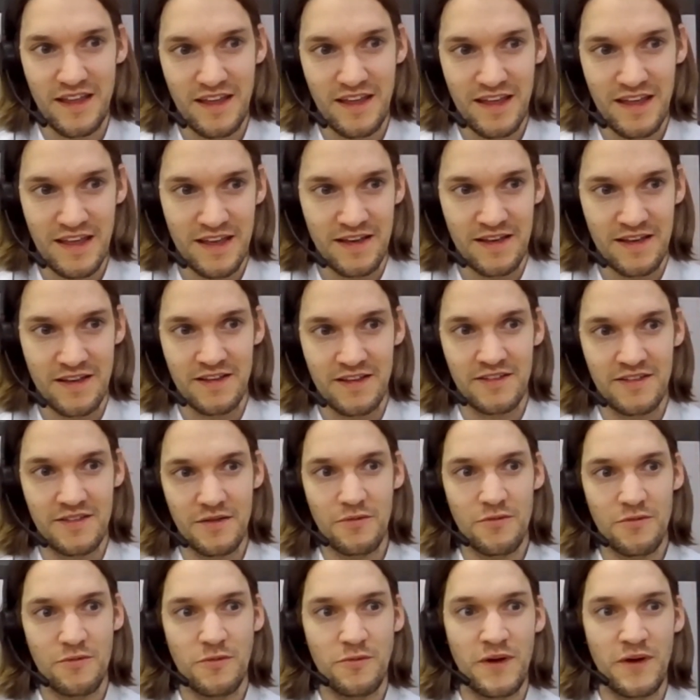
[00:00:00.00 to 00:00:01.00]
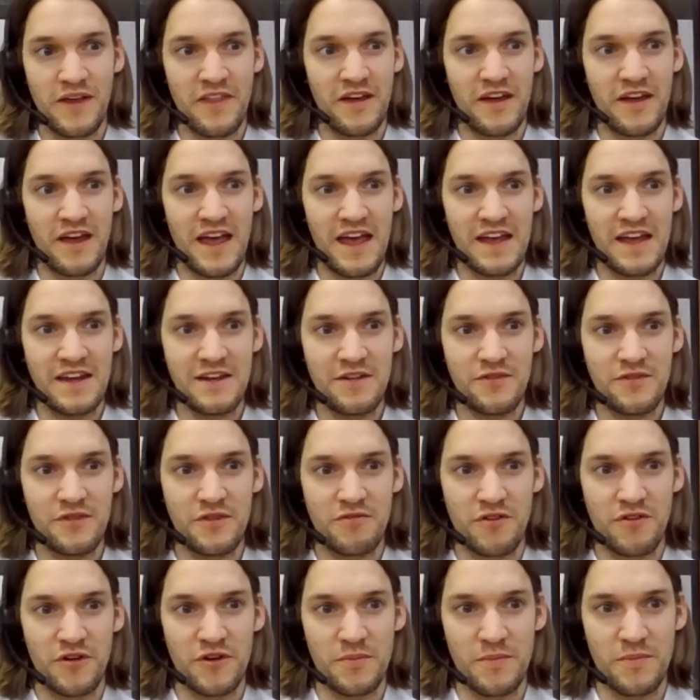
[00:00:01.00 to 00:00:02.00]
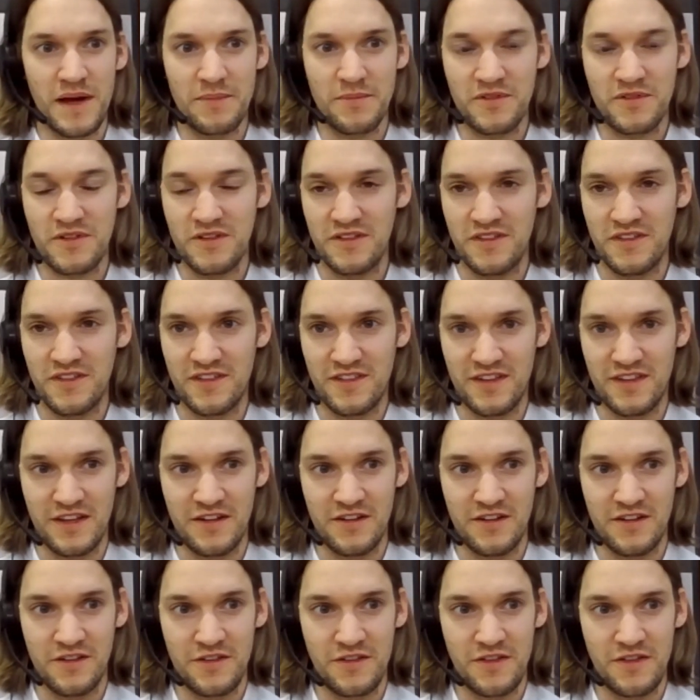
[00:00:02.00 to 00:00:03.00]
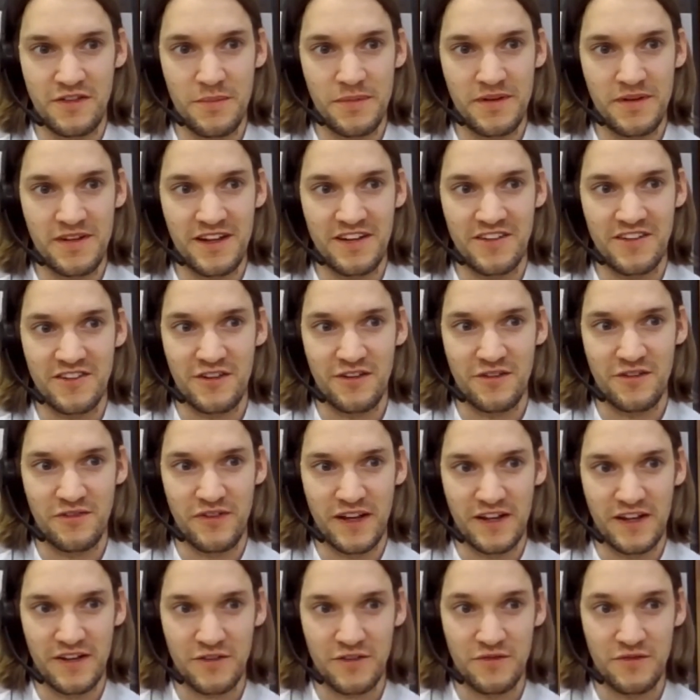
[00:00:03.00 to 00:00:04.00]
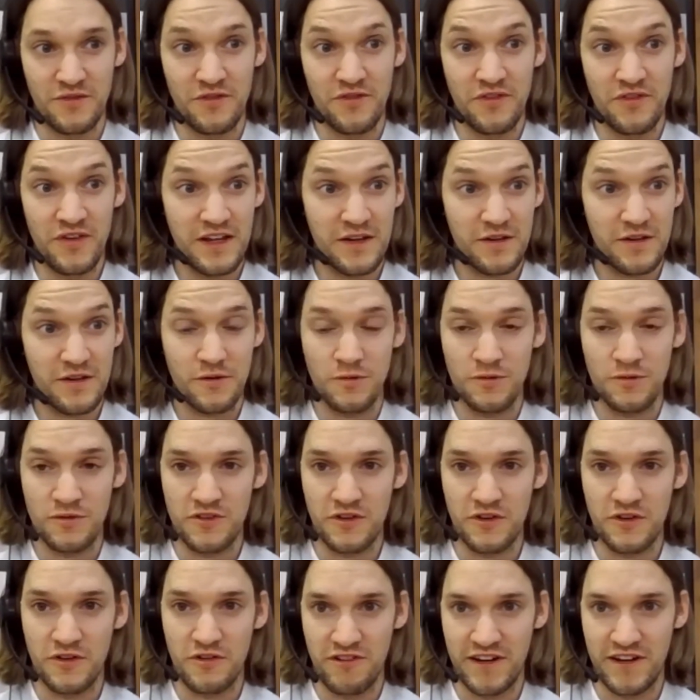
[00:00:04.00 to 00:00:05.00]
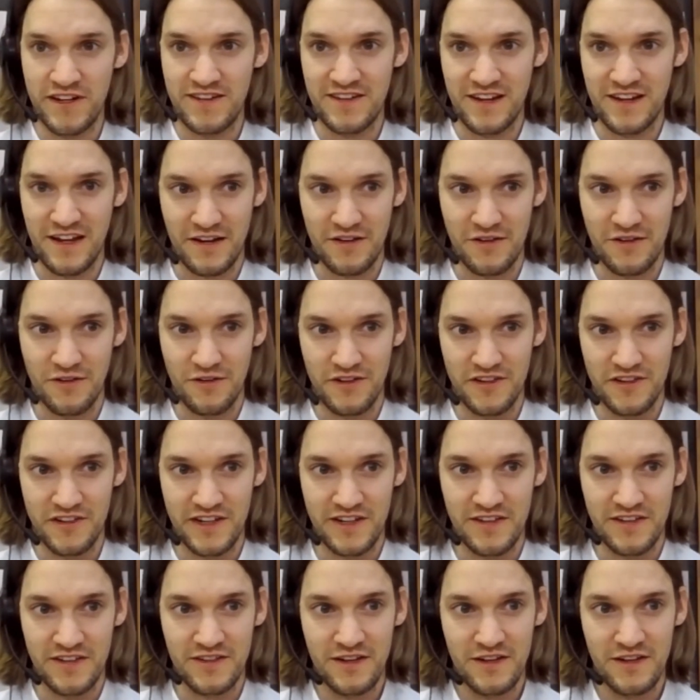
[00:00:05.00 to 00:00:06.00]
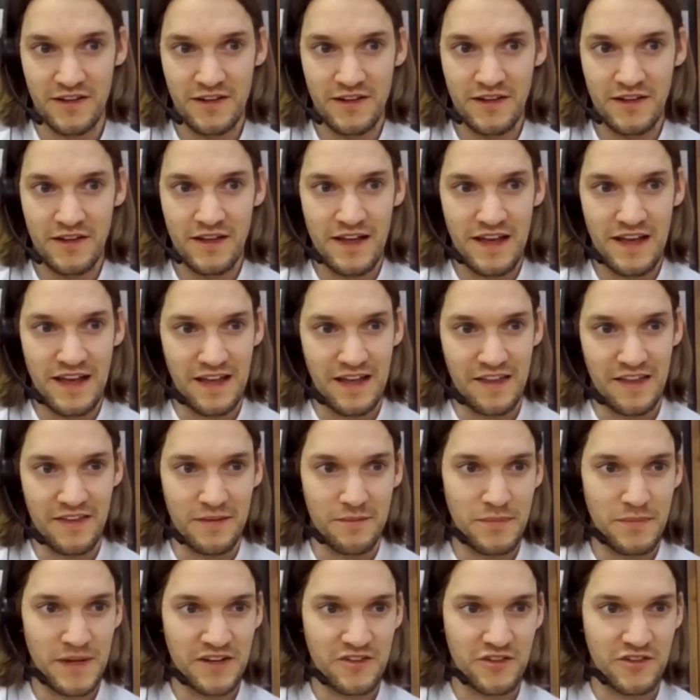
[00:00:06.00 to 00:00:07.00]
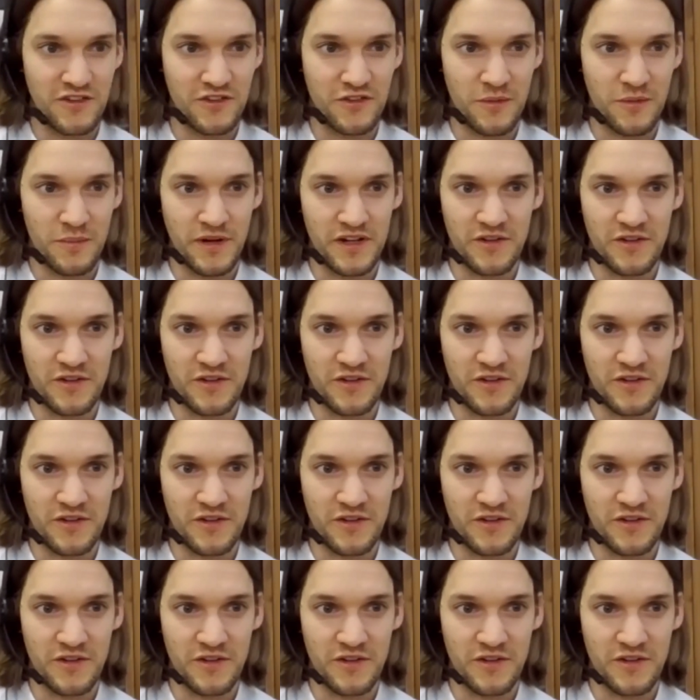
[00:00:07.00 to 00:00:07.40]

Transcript: is whether any of the roadmaps considered the potential effects of vehicle-to-grid technologies. And it mentions that by